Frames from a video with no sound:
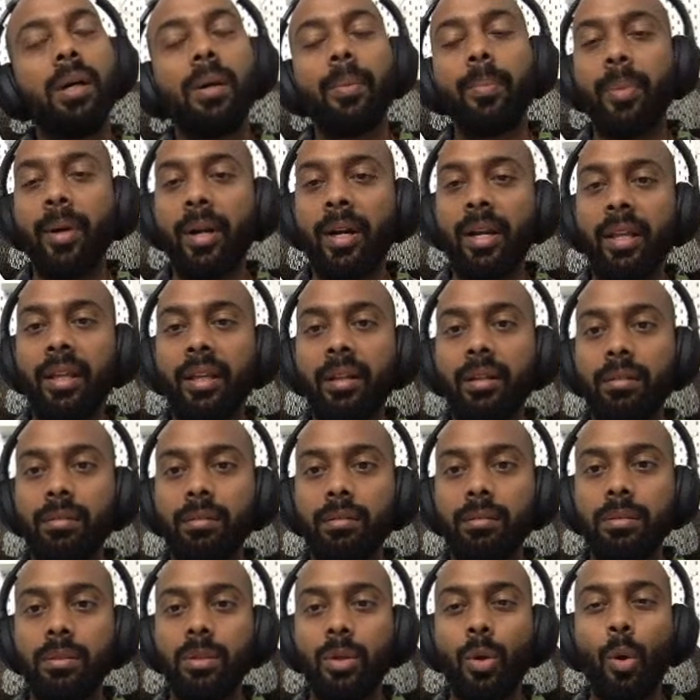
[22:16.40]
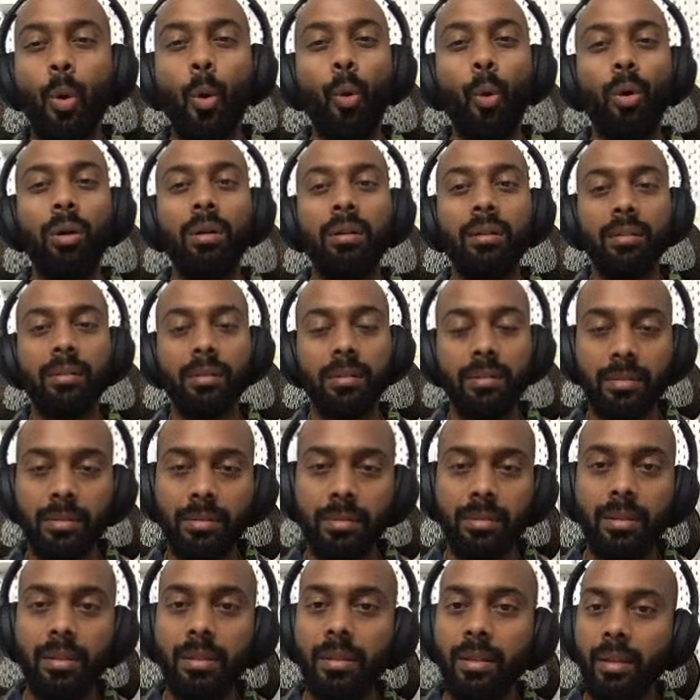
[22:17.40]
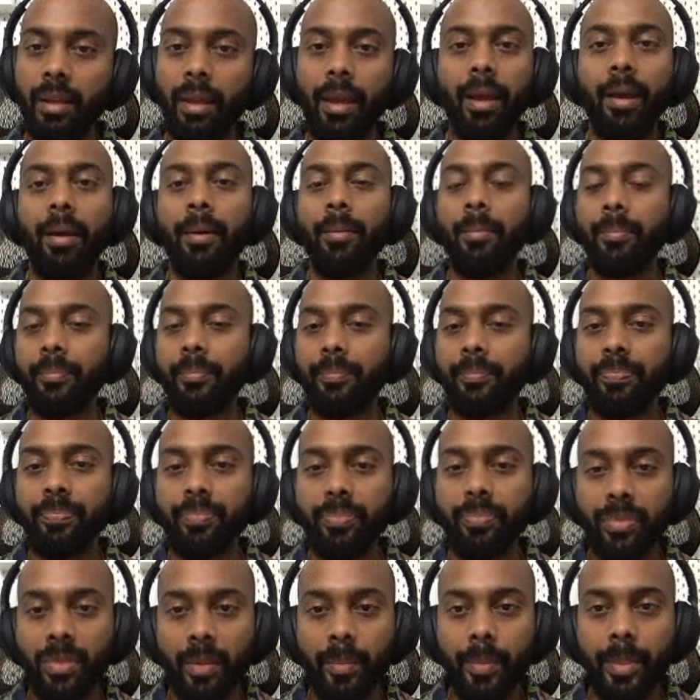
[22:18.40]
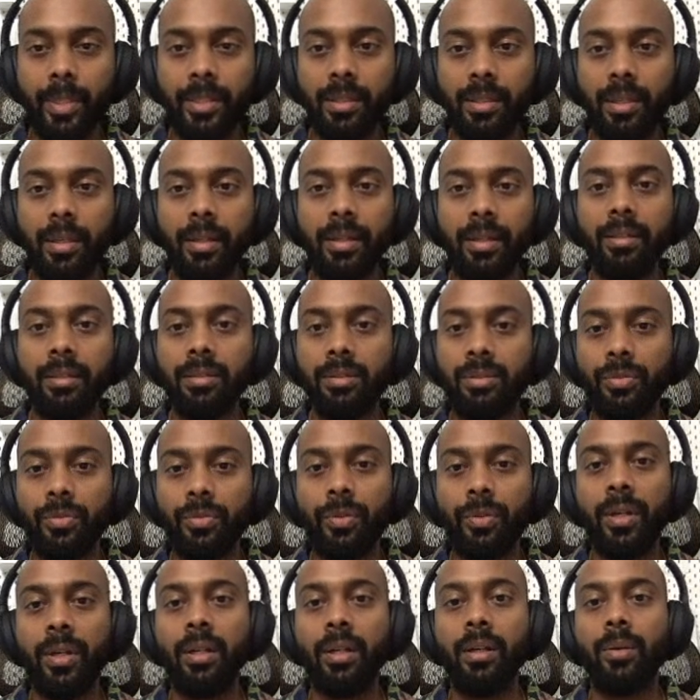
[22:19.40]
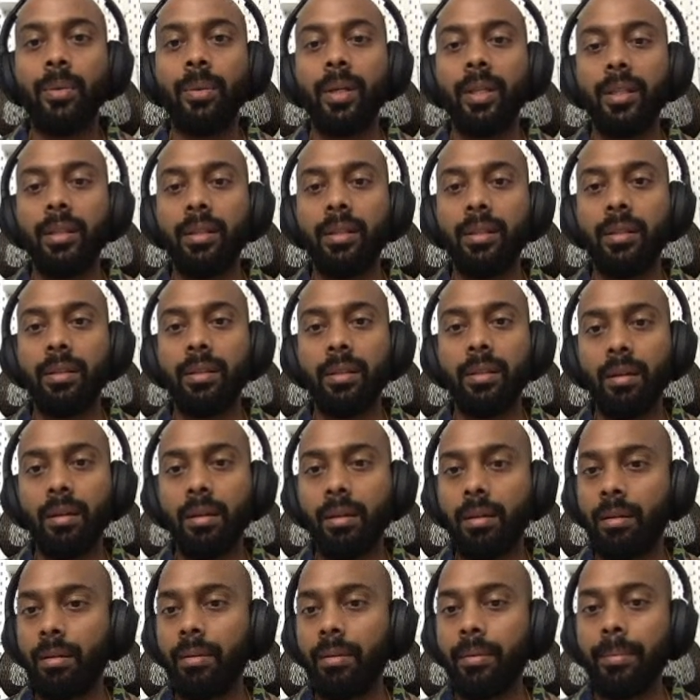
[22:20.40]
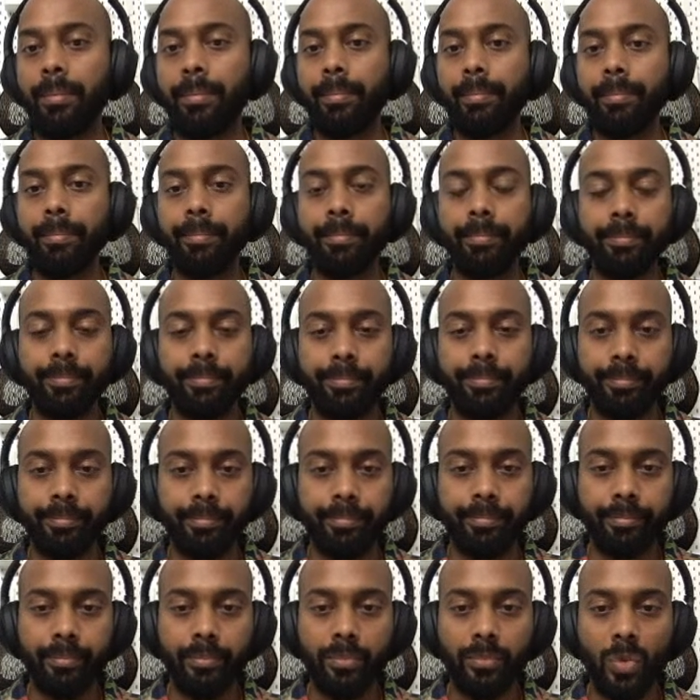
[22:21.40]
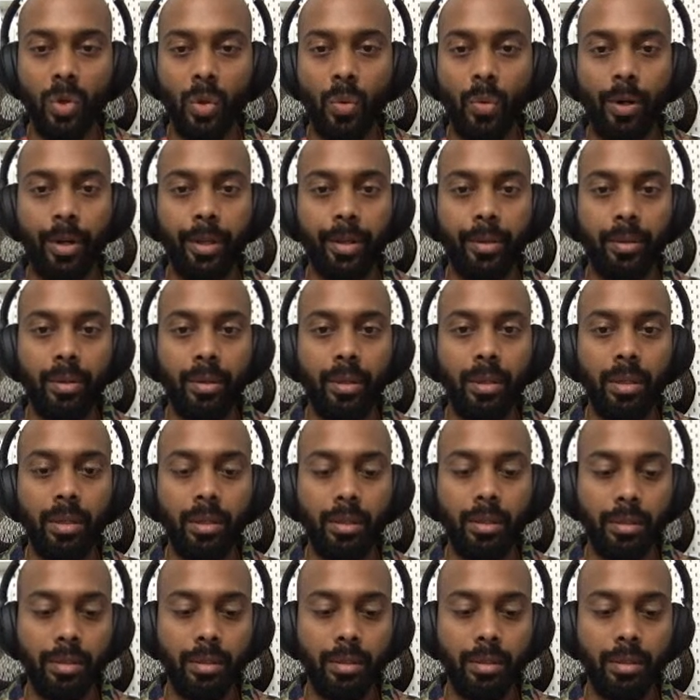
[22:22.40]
paneer cone. Yeah, basically, it is filled with what do you call it?